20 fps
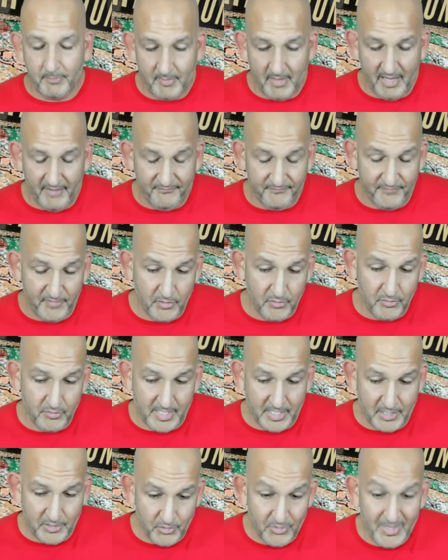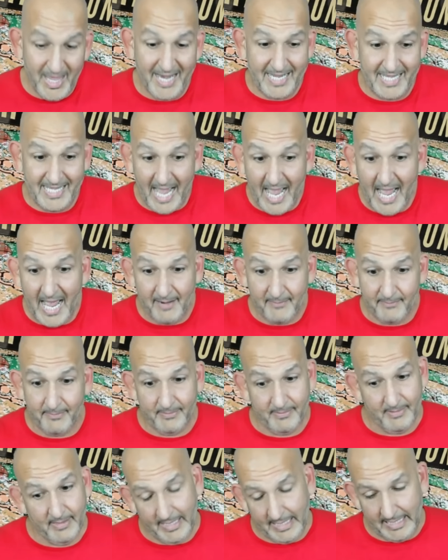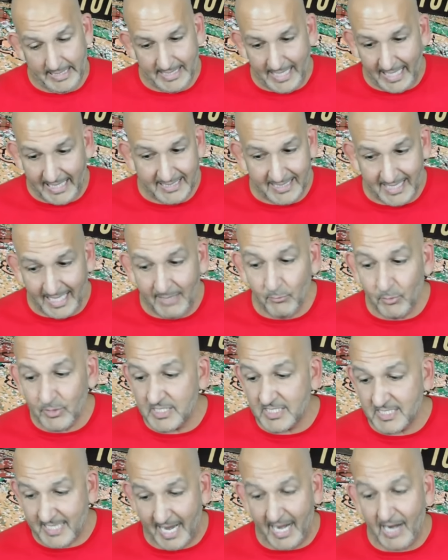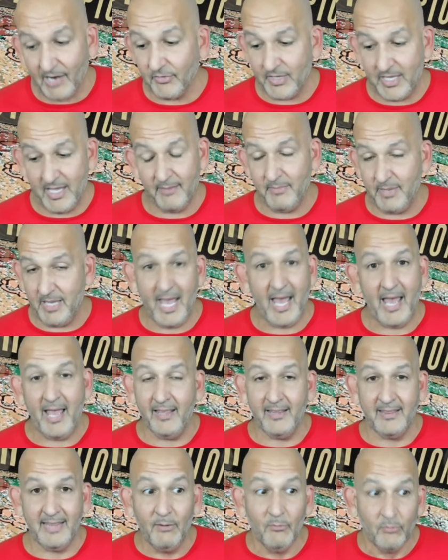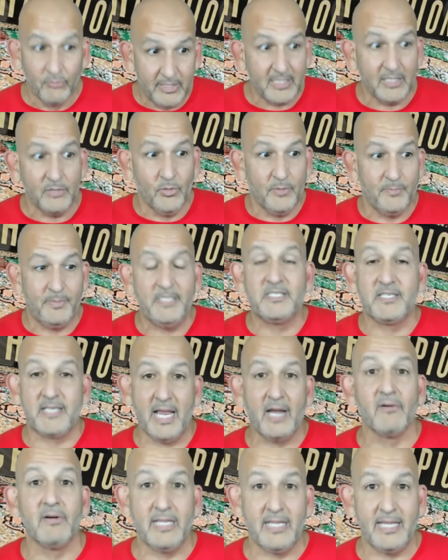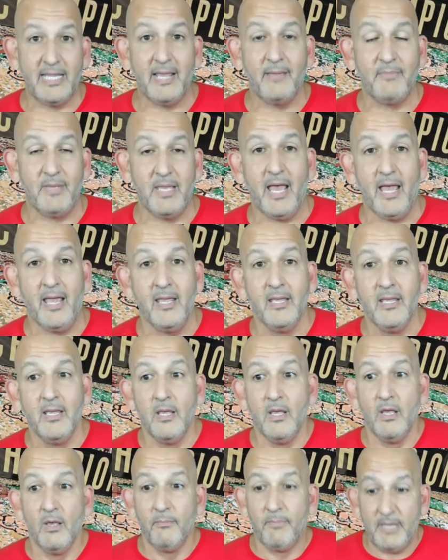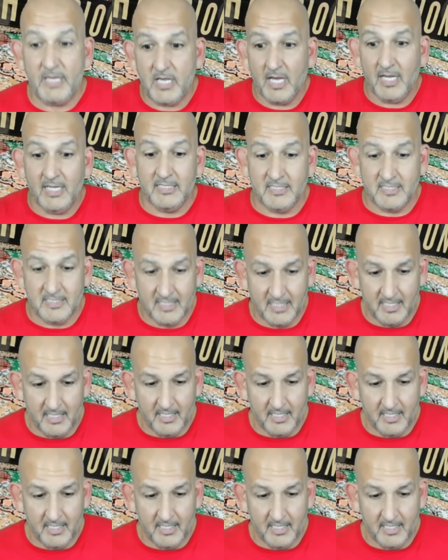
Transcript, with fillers: if you can do that again, that that would scare the NBA. That really would be scary to the NBA because